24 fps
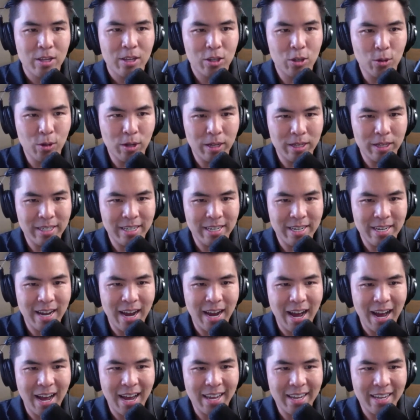you can
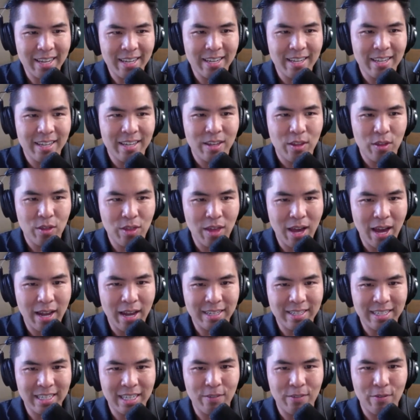deny
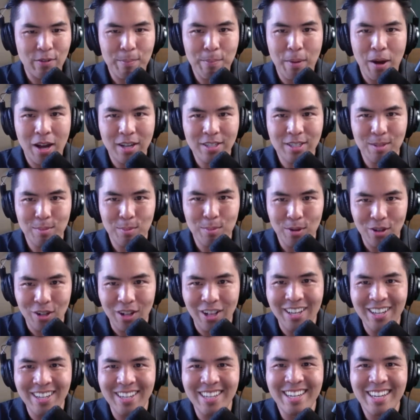that it's even possible
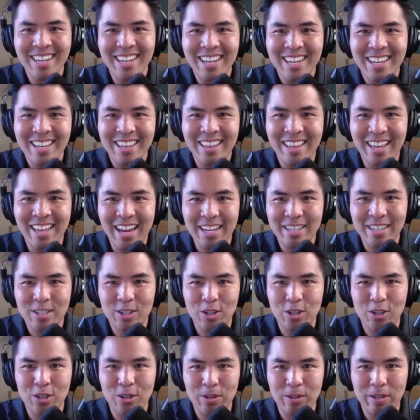
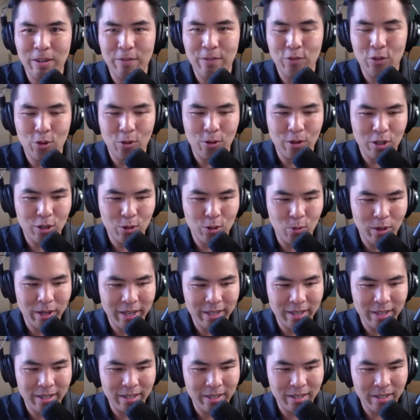that if you're a
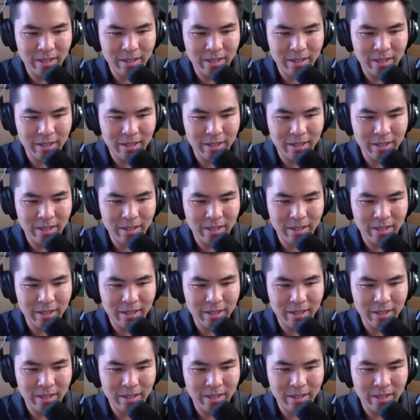twin,